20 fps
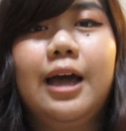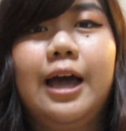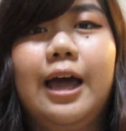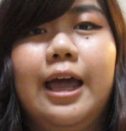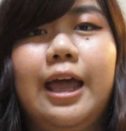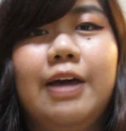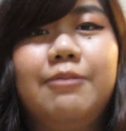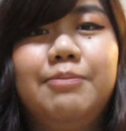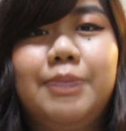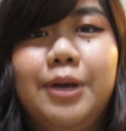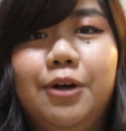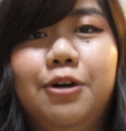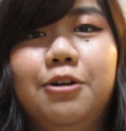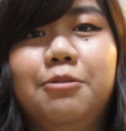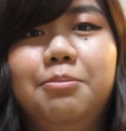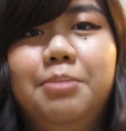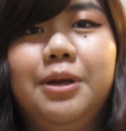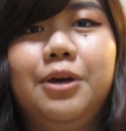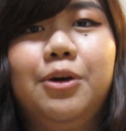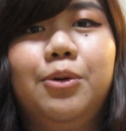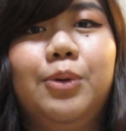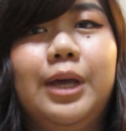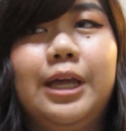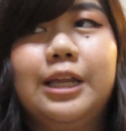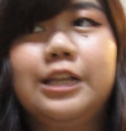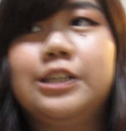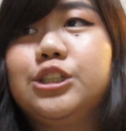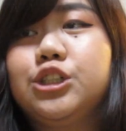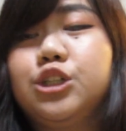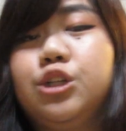I have my own BOE
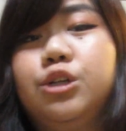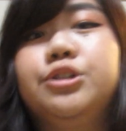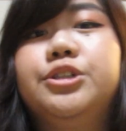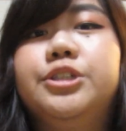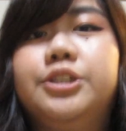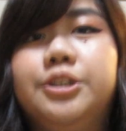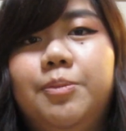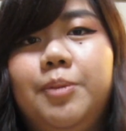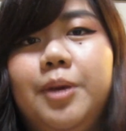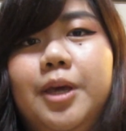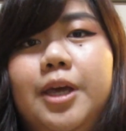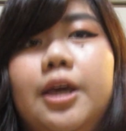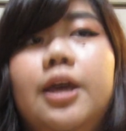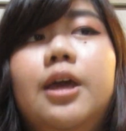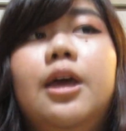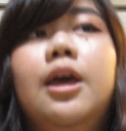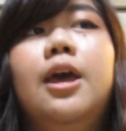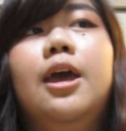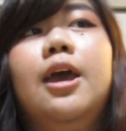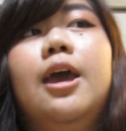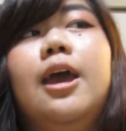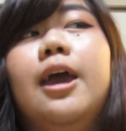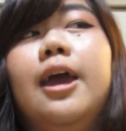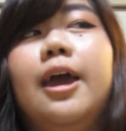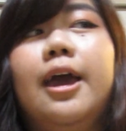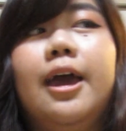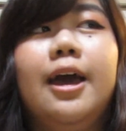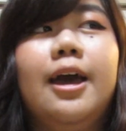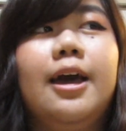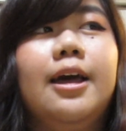and it's close to me,
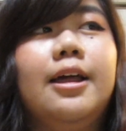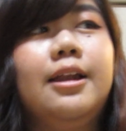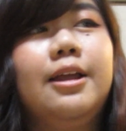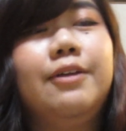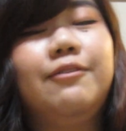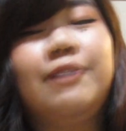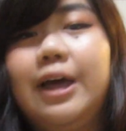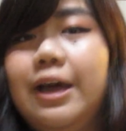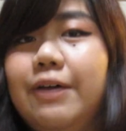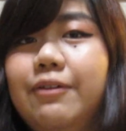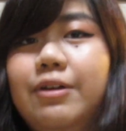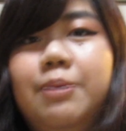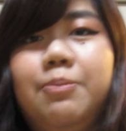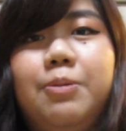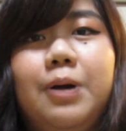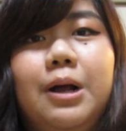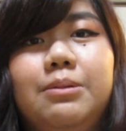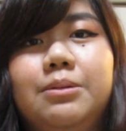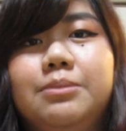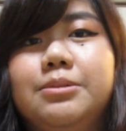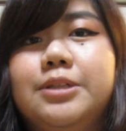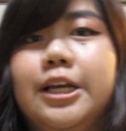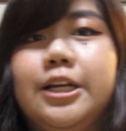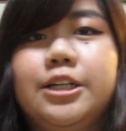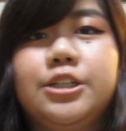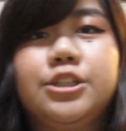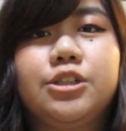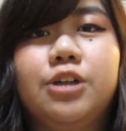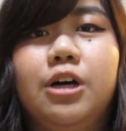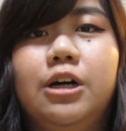and if I have any problems I
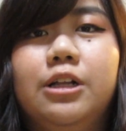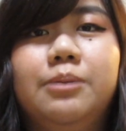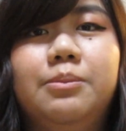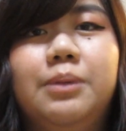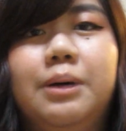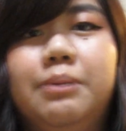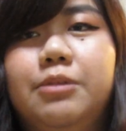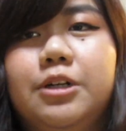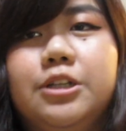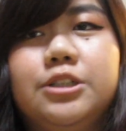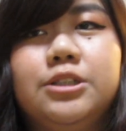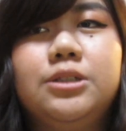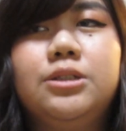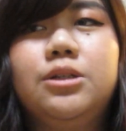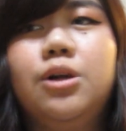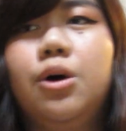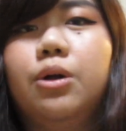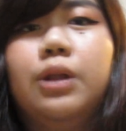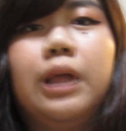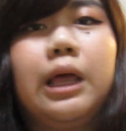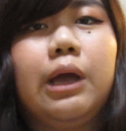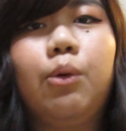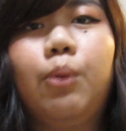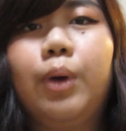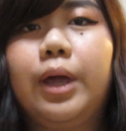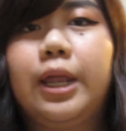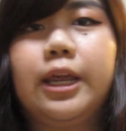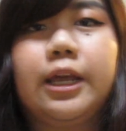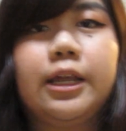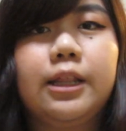can just call them up. There's no like
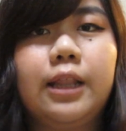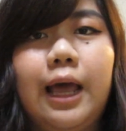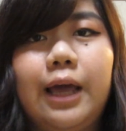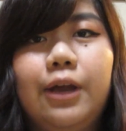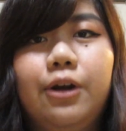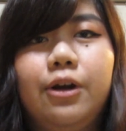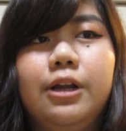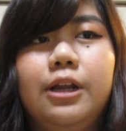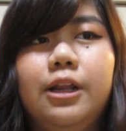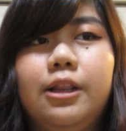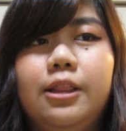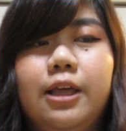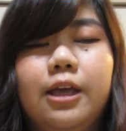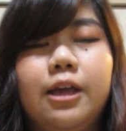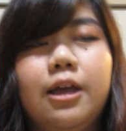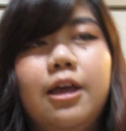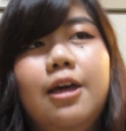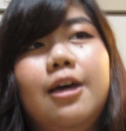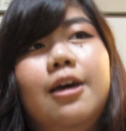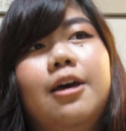waiting in line or anything.